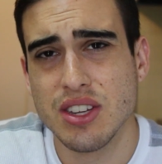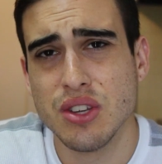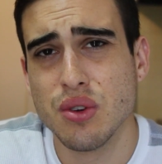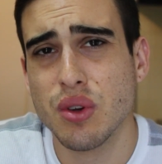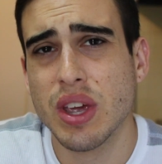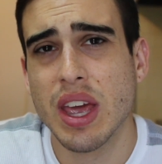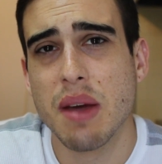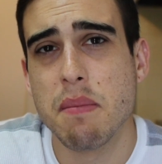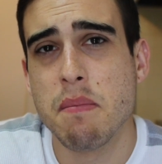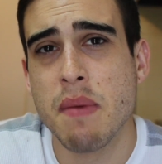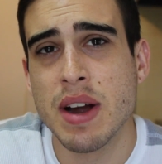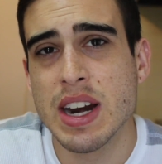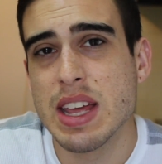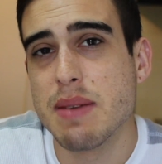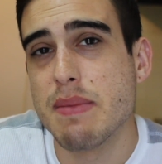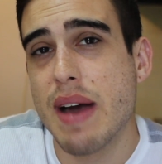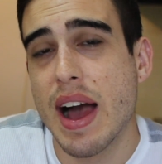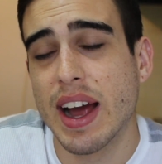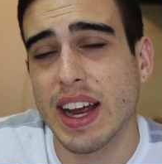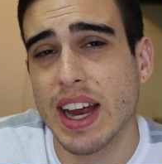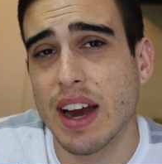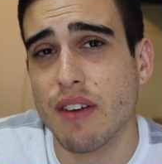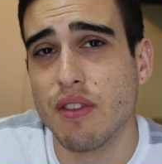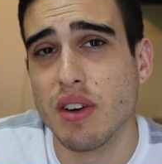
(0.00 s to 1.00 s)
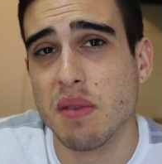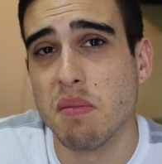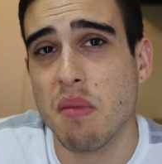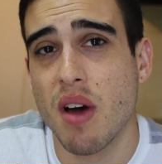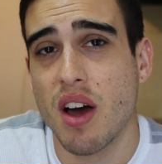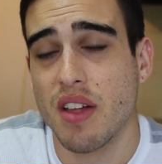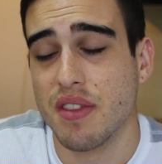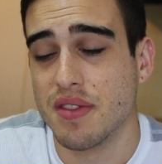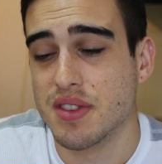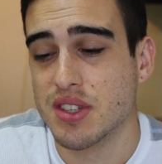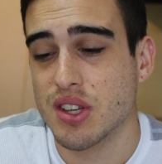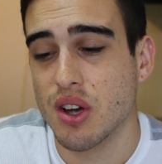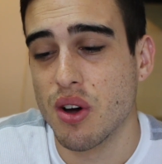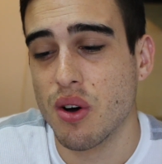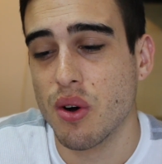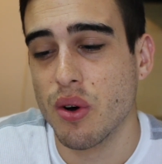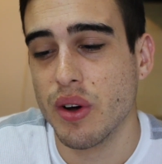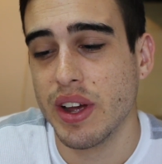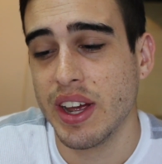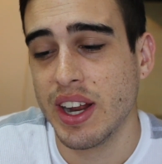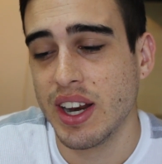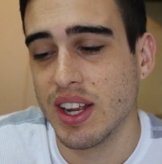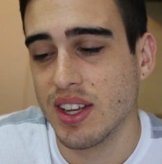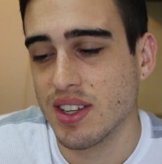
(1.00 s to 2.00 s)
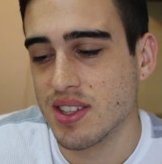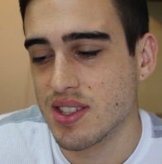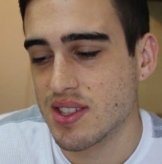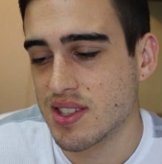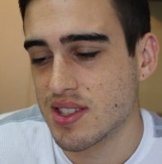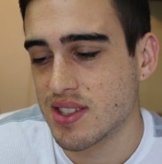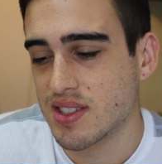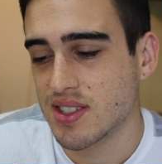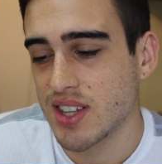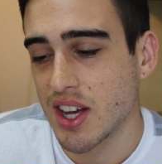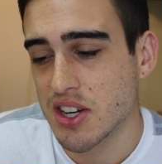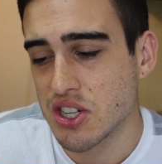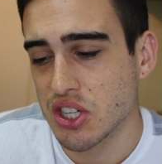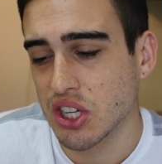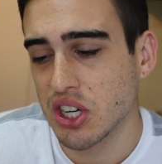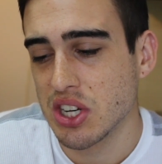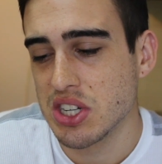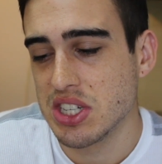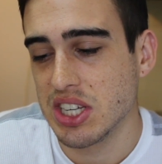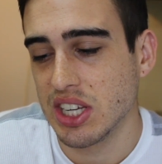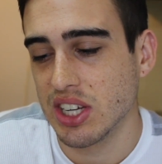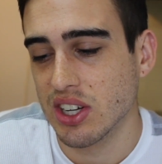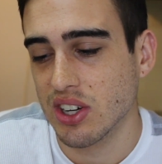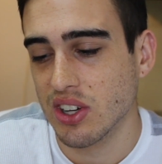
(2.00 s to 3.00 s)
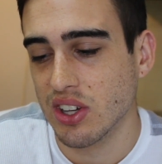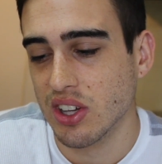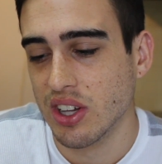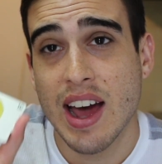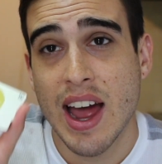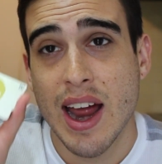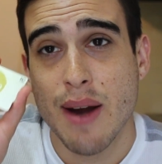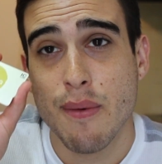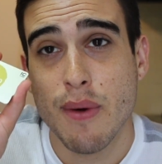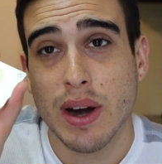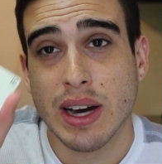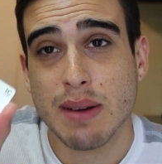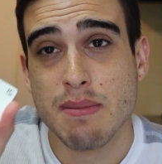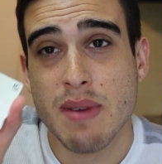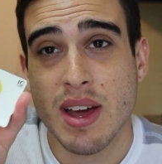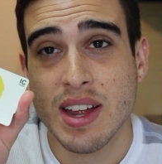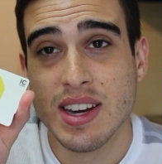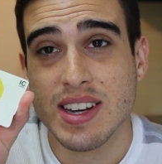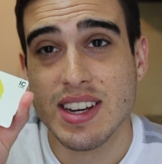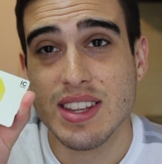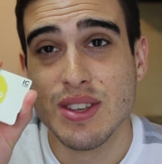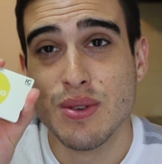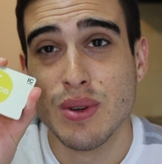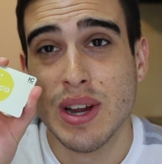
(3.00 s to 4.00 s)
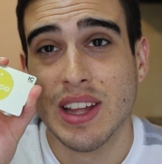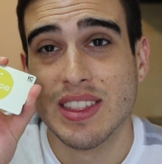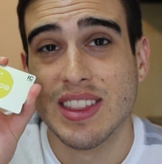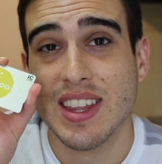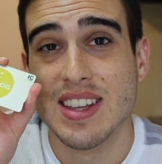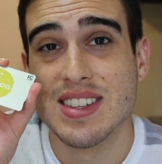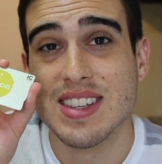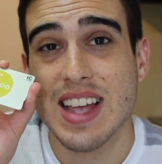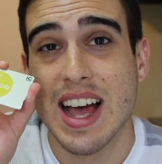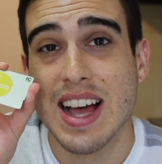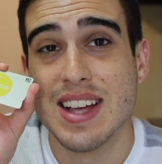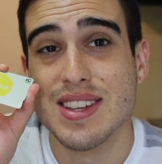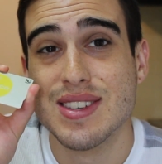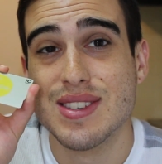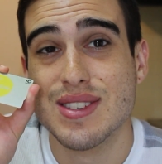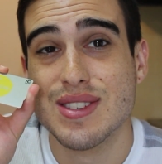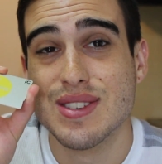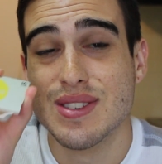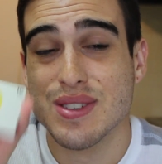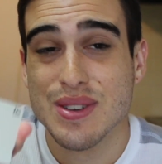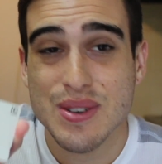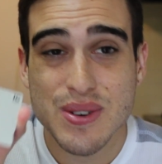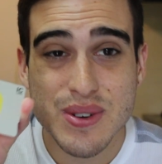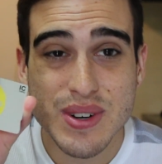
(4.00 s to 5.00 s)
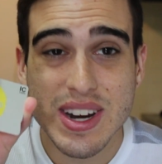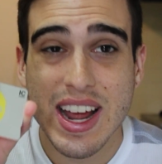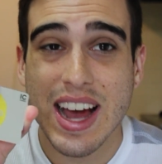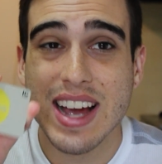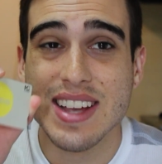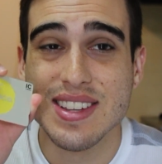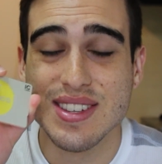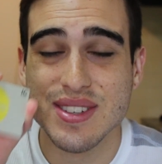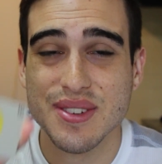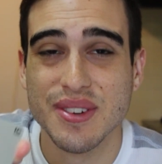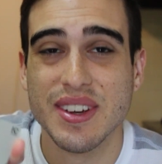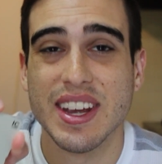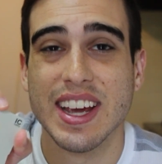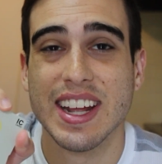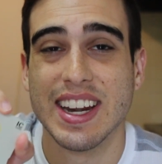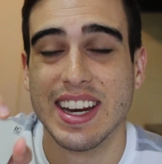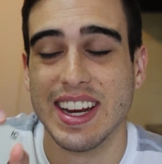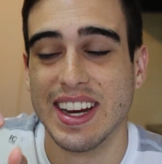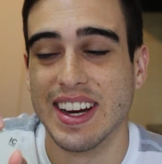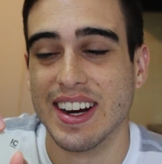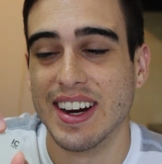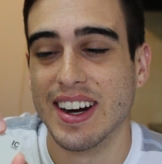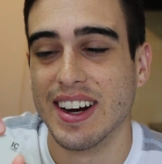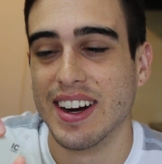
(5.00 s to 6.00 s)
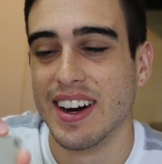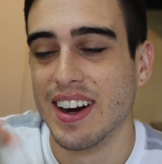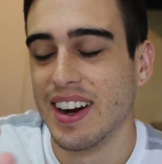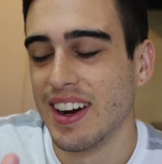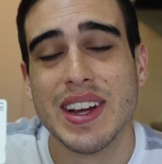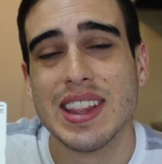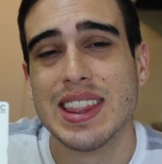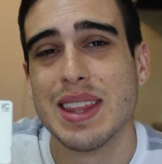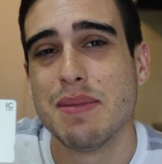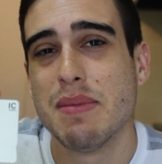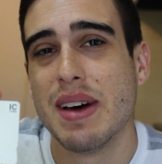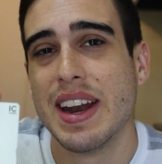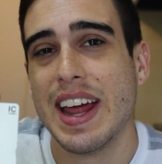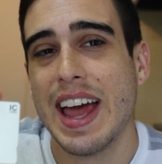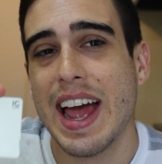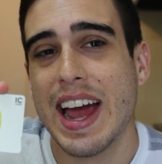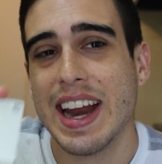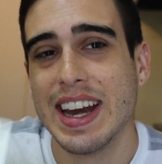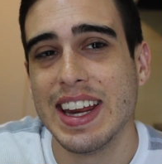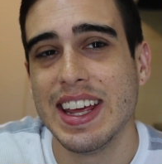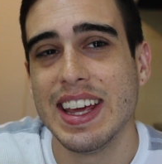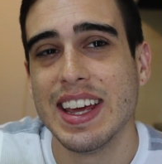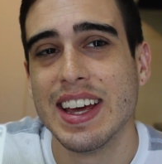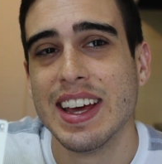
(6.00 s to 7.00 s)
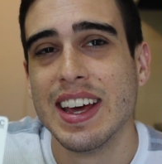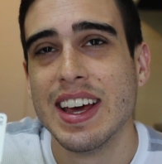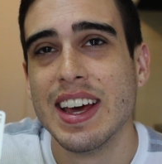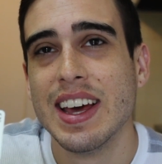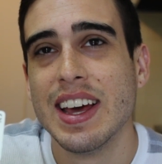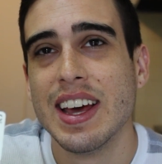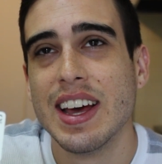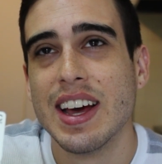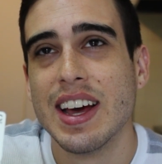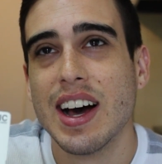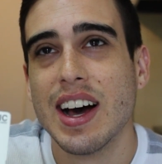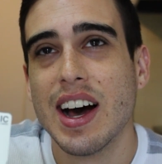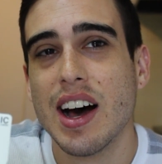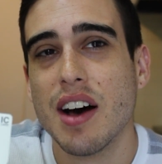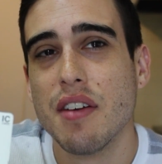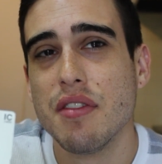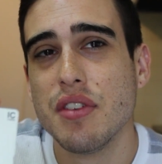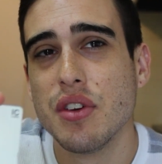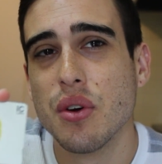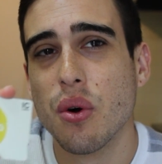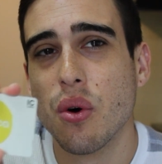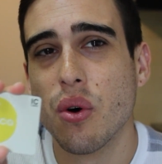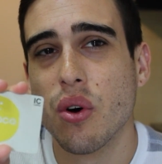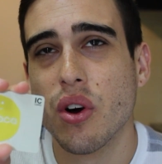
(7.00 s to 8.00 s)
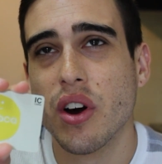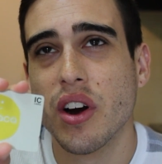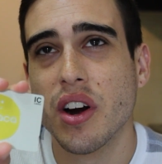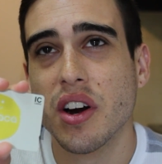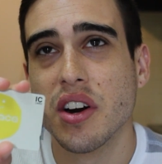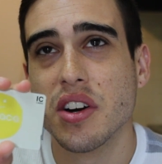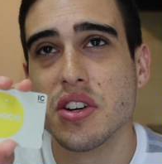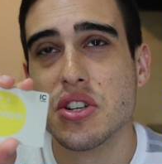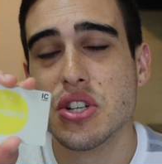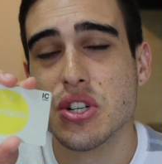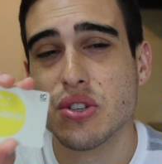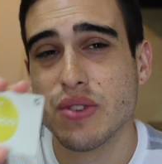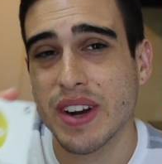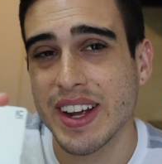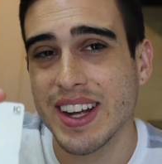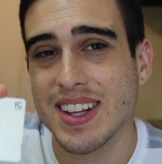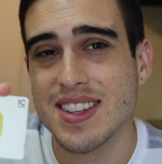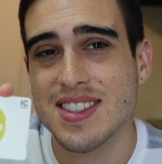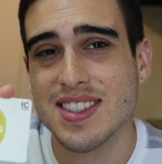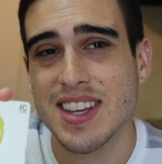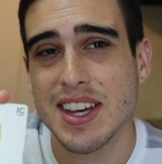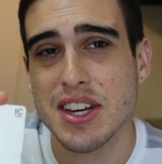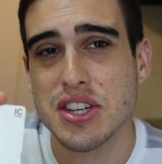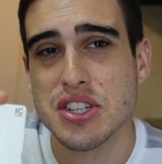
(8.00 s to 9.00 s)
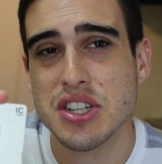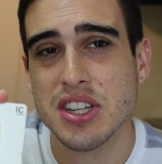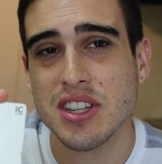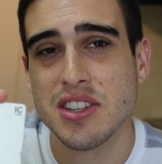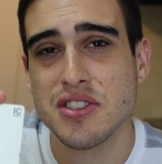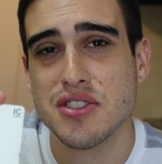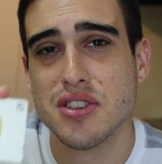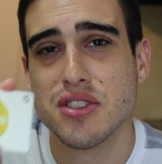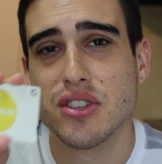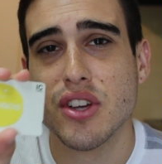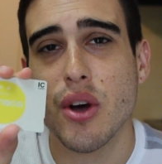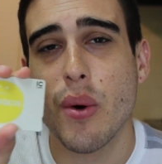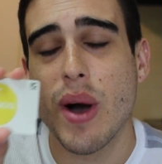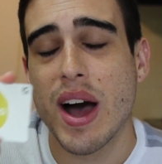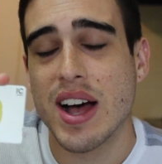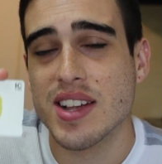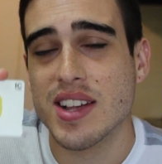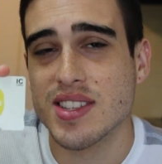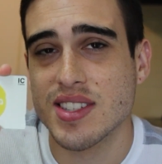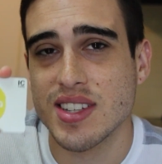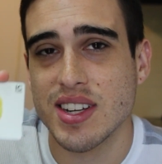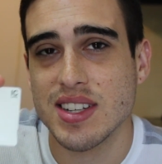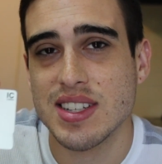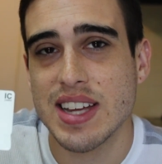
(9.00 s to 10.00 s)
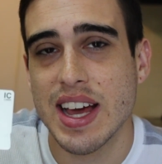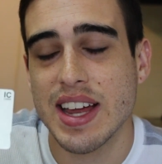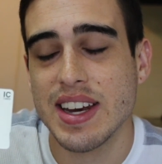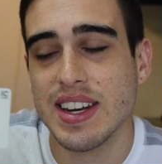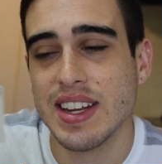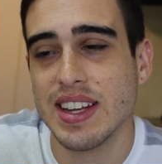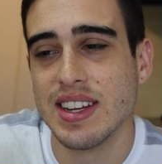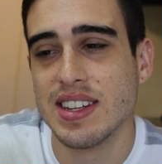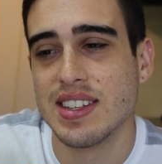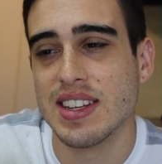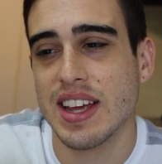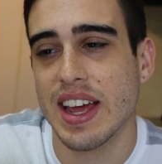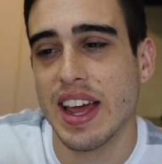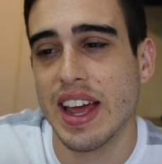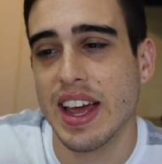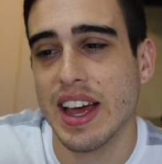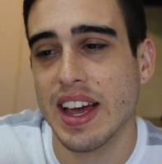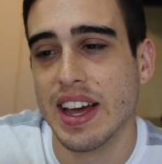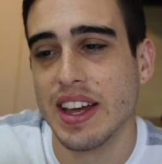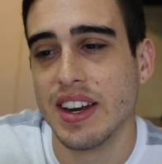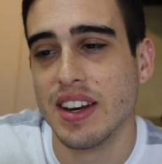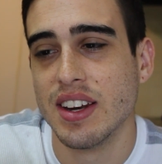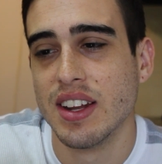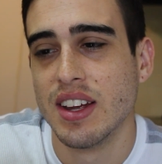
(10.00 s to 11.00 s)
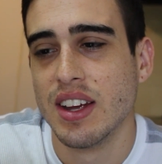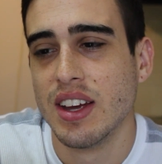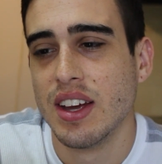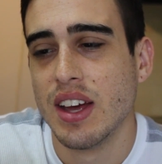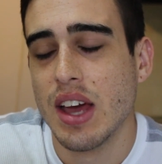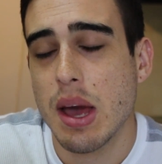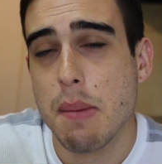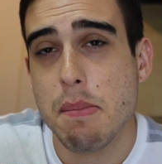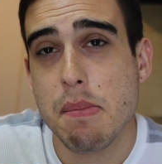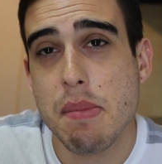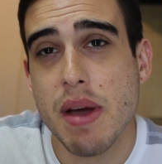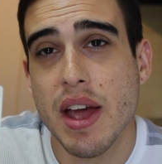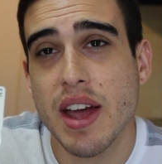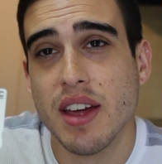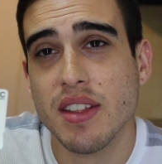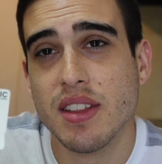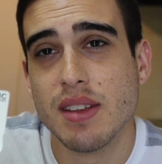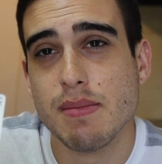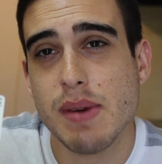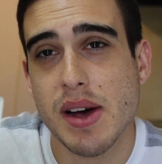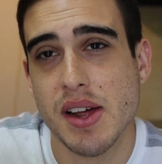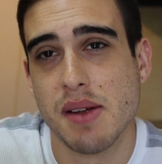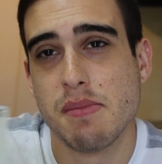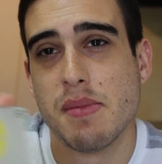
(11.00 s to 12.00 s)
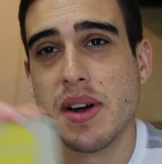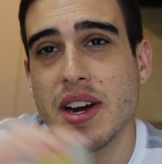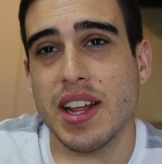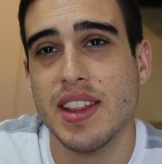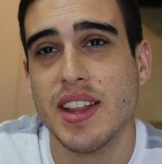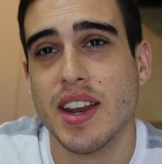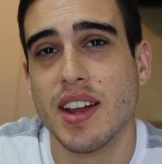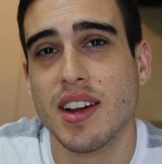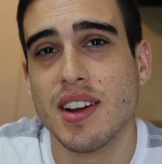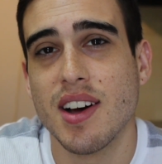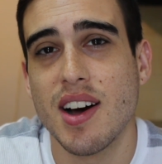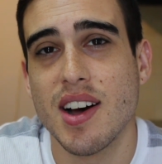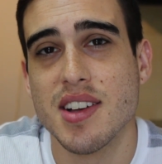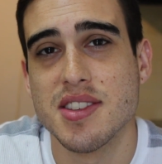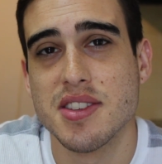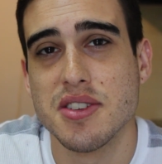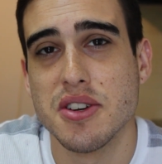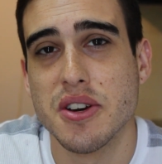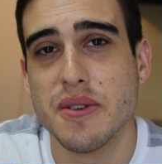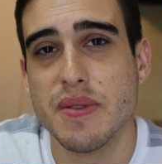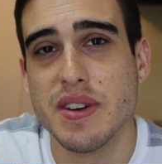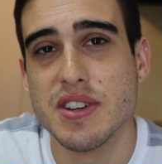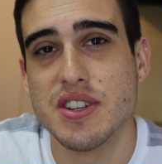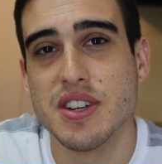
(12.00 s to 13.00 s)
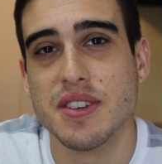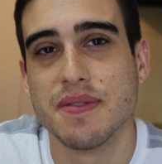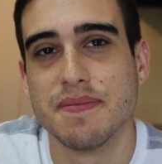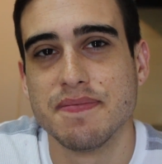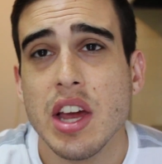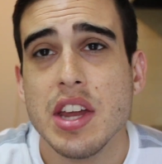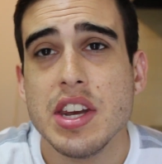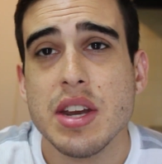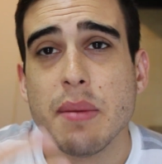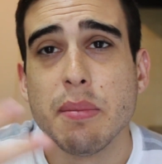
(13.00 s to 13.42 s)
You get money back every month, so it is such a good deal. I recommend that you get this as soon as you get here. Get them at any of your train stations. Just go ask an attendant and pay the amount of money that it costs in your region.